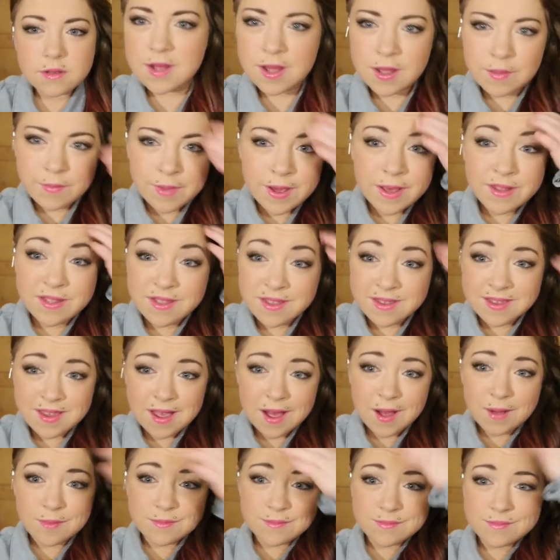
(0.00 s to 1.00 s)
I made this
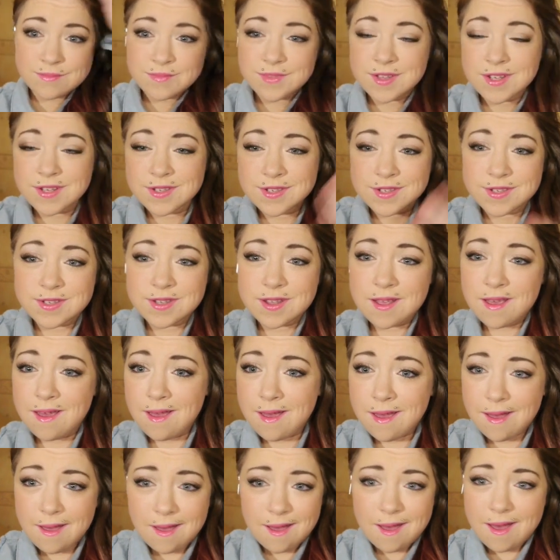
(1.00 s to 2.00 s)
happen, this
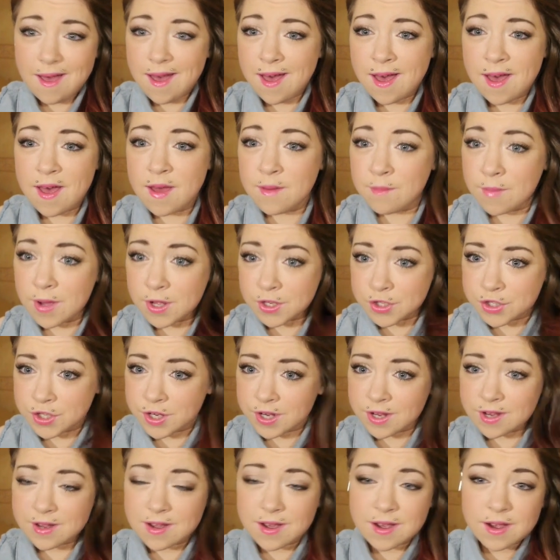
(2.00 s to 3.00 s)
hair
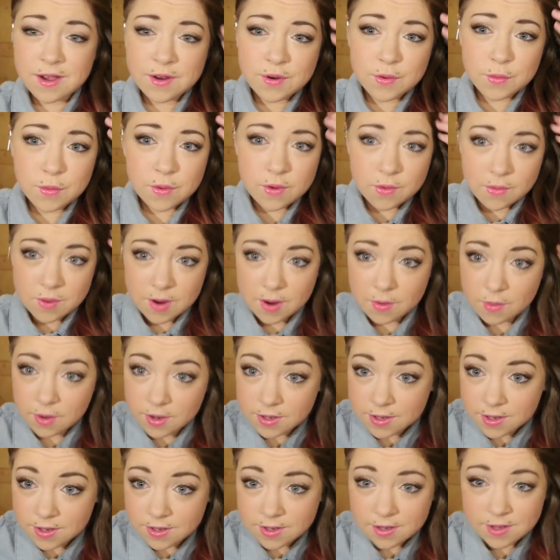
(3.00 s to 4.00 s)
magic. I don't know how
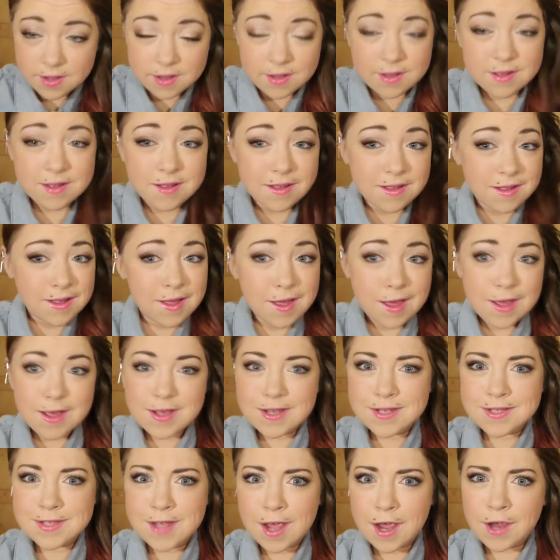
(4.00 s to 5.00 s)
I did it.
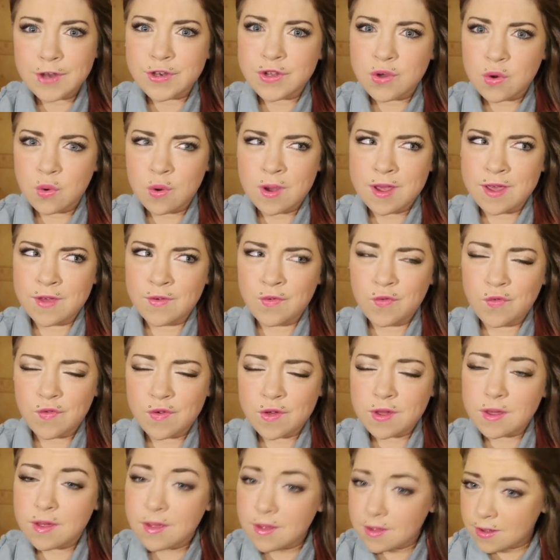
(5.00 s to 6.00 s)
Side
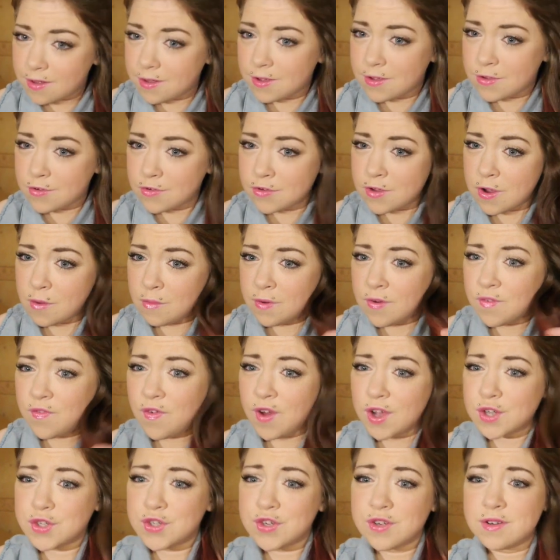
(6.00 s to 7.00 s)
quiff so in
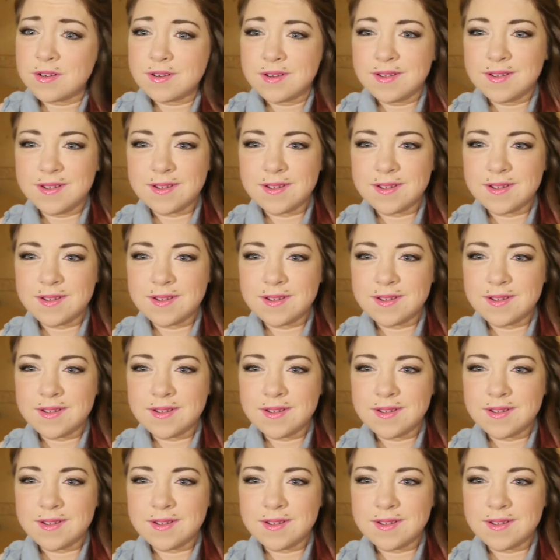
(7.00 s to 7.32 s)
fashion.